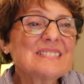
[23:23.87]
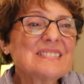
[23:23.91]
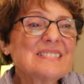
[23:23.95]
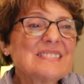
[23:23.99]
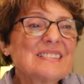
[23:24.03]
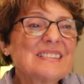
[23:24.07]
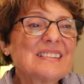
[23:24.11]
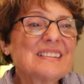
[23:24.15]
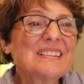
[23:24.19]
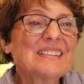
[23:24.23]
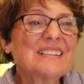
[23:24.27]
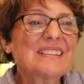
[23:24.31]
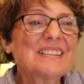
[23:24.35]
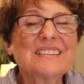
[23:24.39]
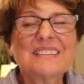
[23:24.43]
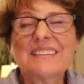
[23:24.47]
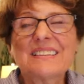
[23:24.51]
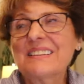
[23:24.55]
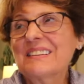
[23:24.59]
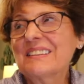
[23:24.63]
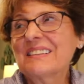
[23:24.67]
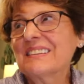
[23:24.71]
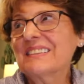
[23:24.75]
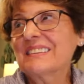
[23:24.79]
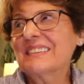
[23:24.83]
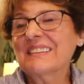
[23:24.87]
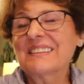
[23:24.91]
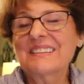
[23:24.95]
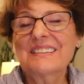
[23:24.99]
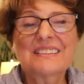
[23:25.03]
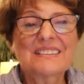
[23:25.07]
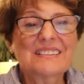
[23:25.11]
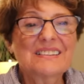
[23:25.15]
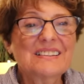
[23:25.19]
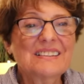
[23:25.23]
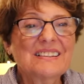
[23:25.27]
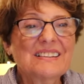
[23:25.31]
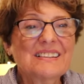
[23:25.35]

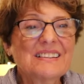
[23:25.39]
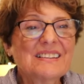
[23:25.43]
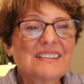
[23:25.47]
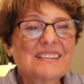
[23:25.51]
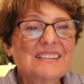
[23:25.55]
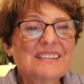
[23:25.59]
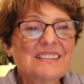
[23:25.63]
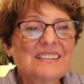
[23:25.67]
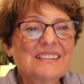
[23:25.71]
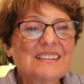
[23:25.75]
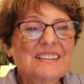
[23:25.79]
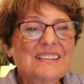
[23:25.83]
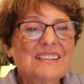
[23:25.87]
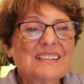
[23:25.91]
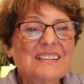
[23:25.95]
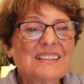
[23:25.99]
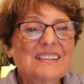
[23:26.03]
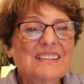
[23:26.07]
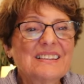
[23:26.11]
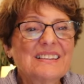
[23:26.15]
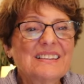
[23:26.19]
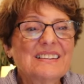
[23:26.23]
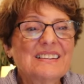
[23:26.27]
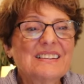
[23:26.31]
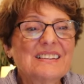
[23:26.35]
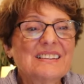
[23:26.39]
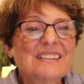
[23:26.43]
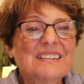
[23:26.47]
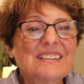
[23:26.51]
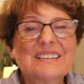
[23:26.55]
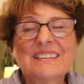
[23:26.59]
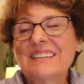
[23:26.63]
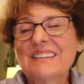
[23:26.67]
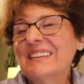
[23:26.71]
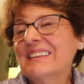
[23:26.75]
[no speech]